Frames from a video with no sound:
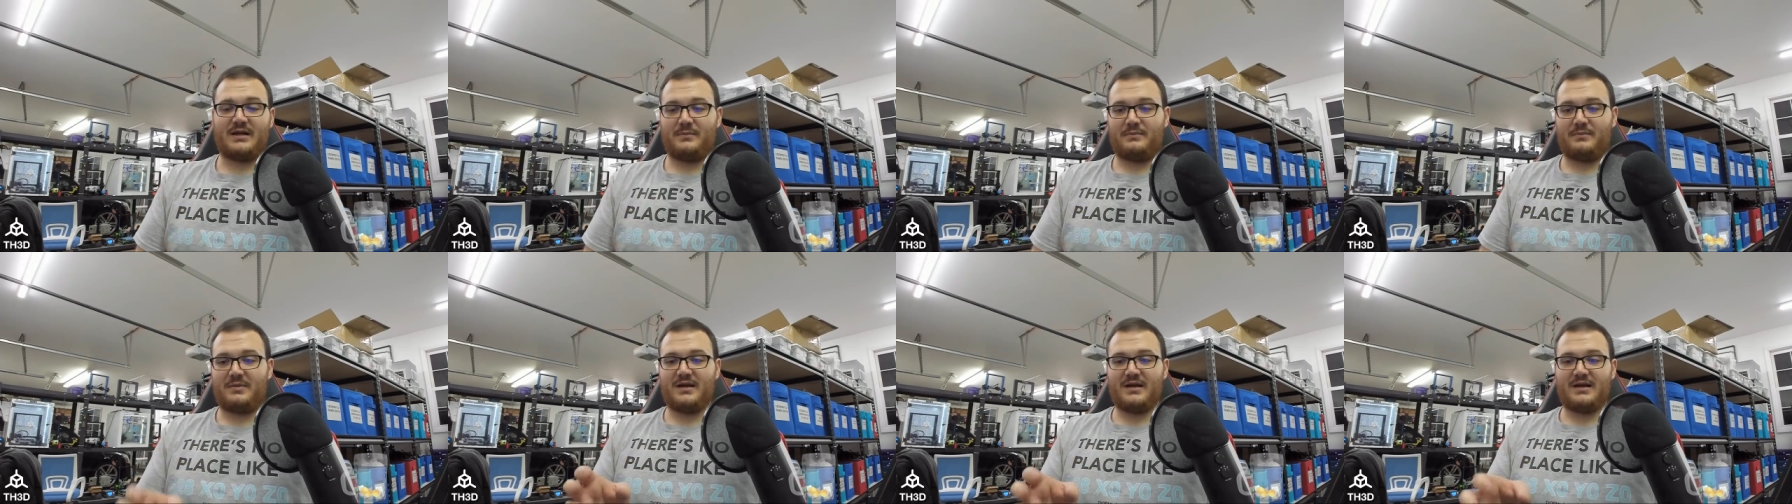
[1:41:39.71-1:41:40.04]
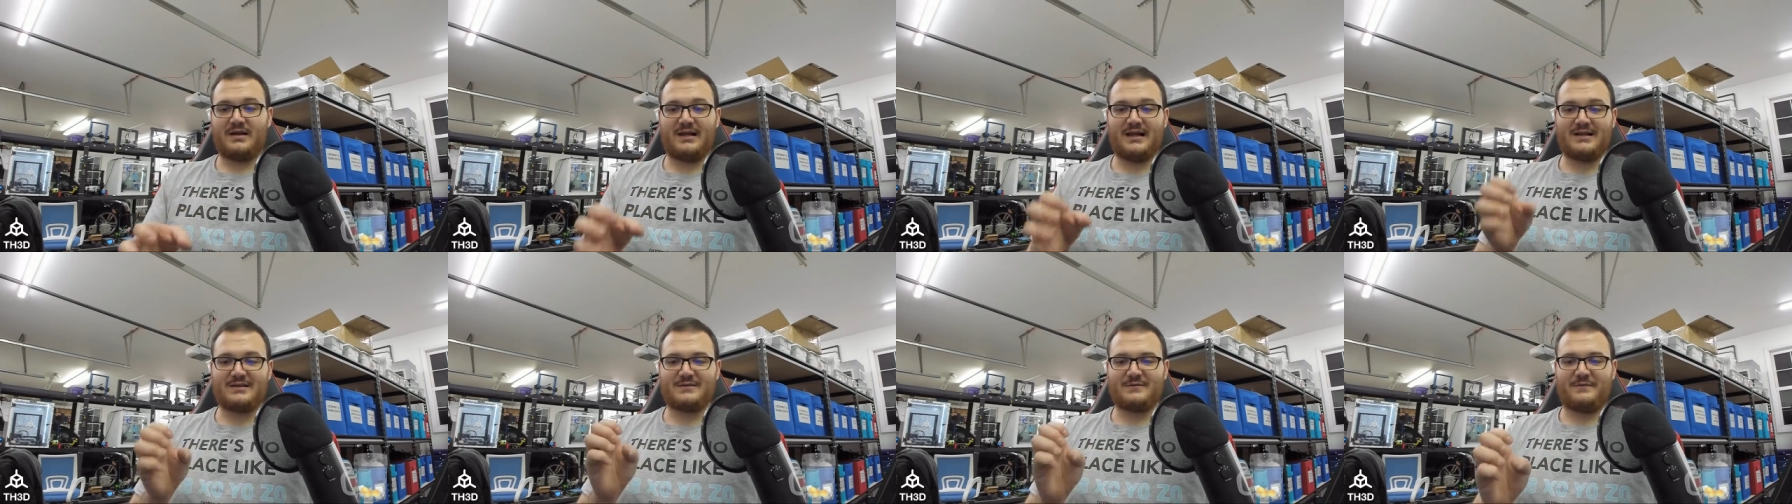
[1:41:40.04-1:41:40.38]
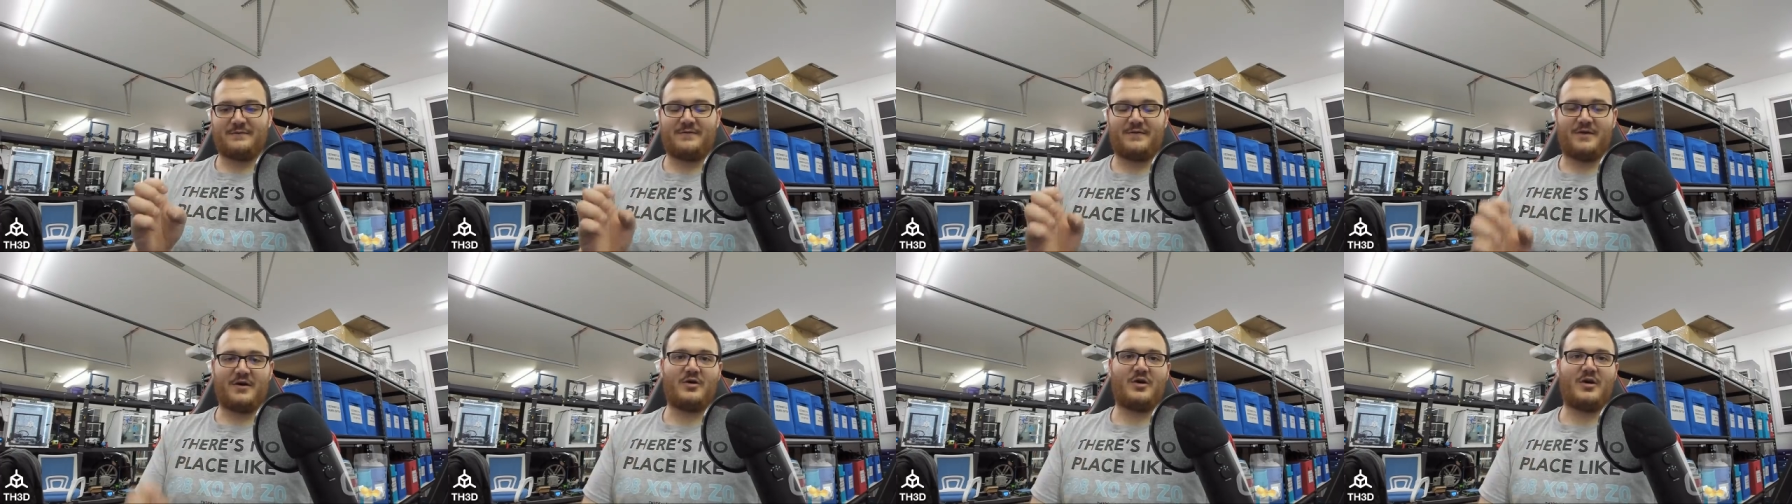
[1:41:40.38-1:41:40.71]
PLA is a
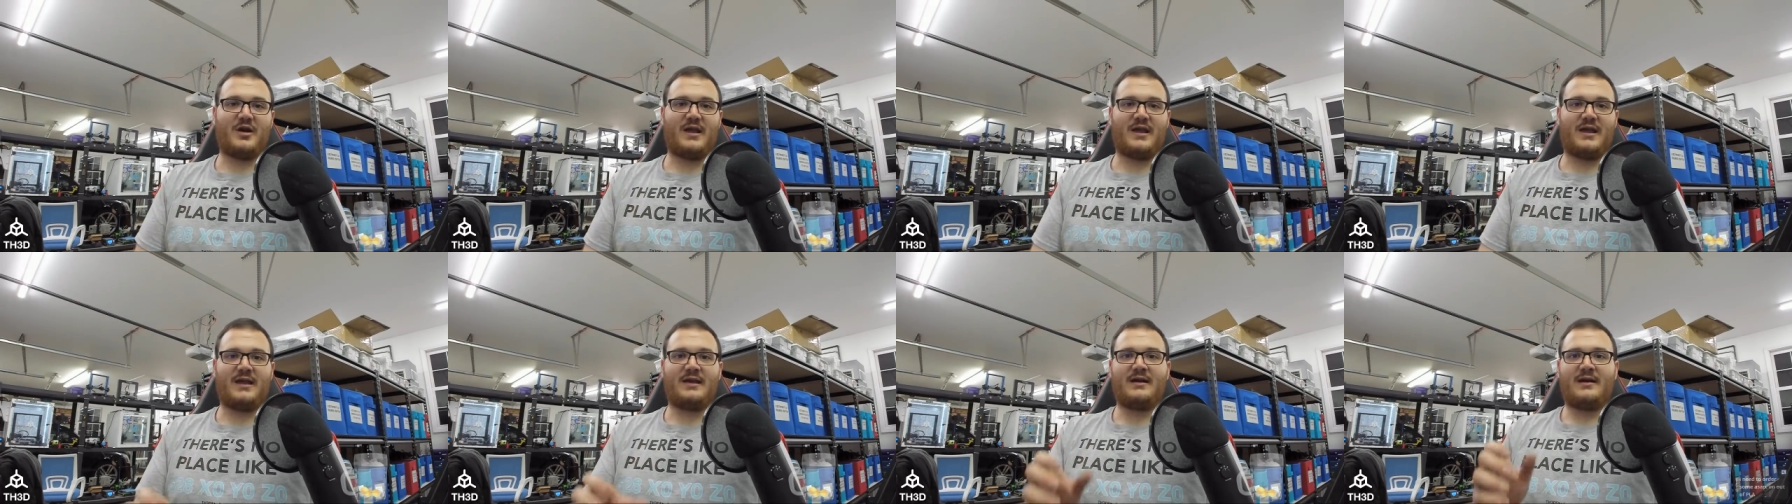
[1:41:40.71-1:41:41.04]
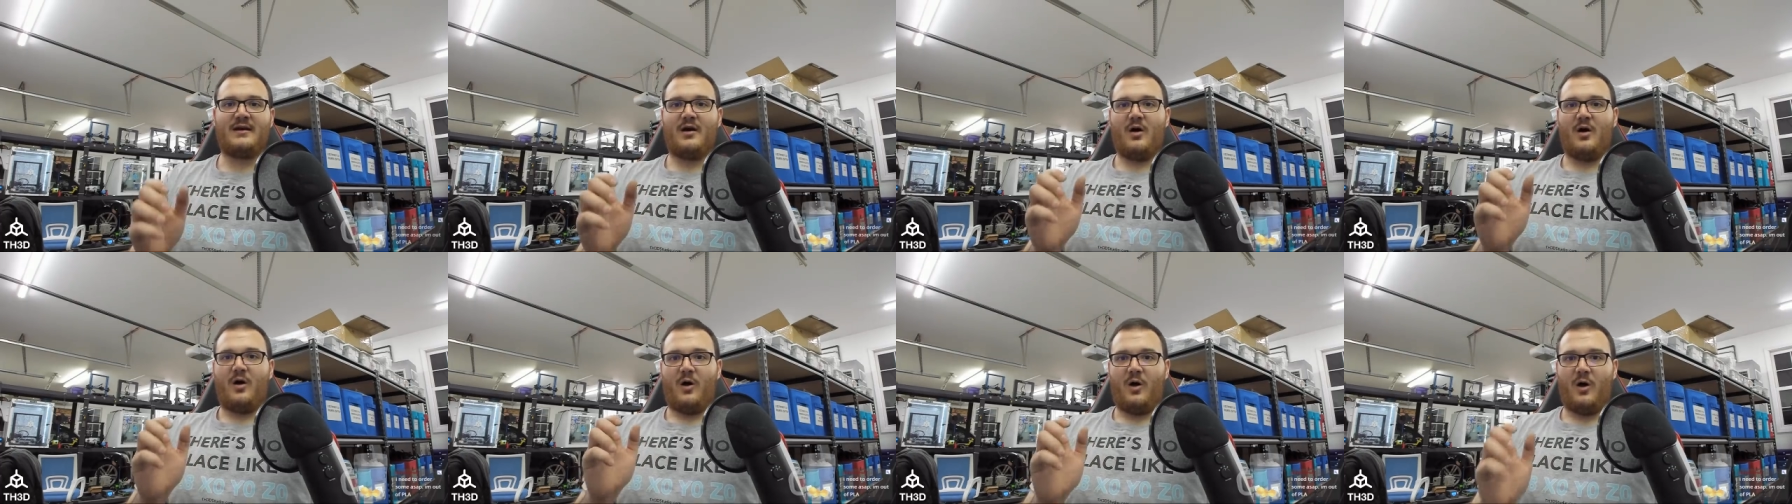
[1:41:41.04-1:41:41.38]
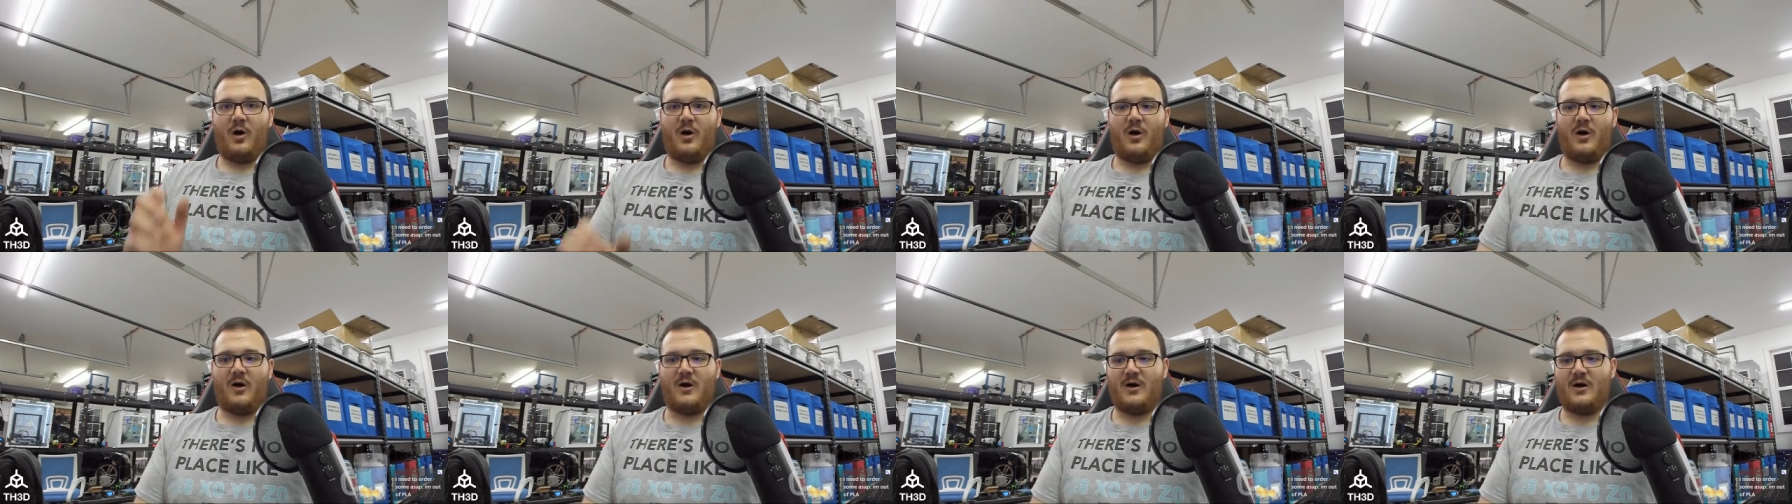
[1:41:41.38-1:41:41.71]
very
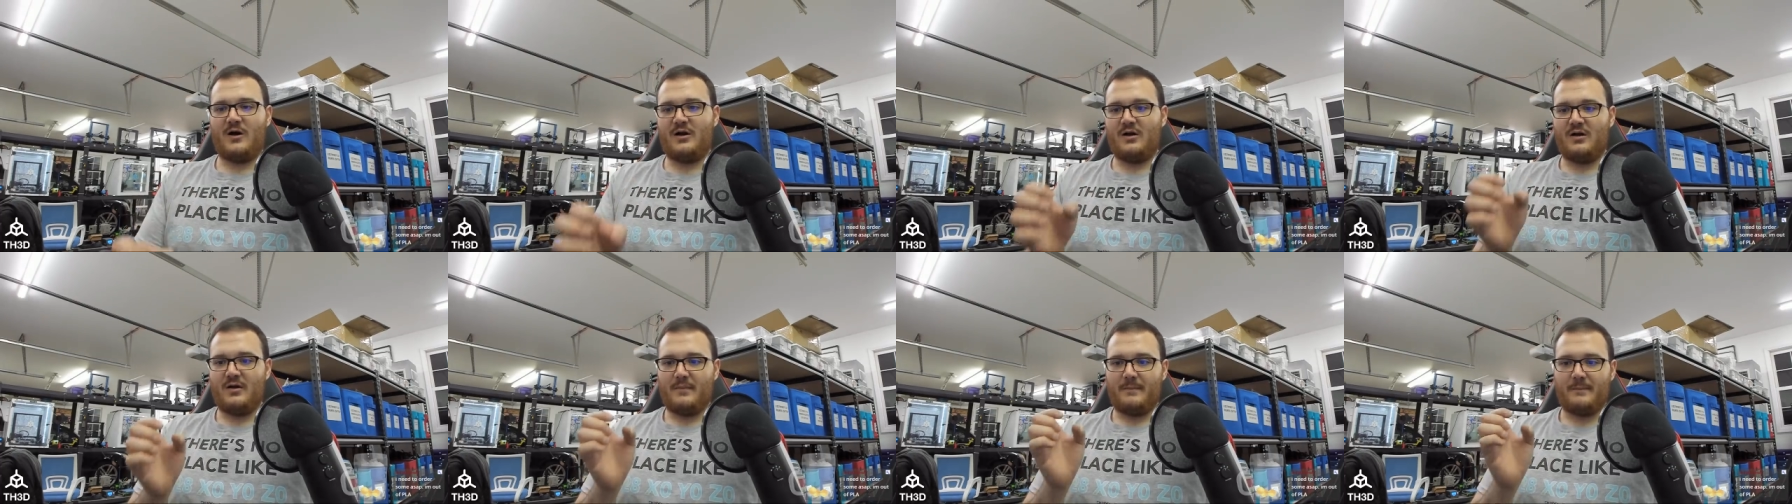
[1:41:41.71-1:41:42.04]
hard,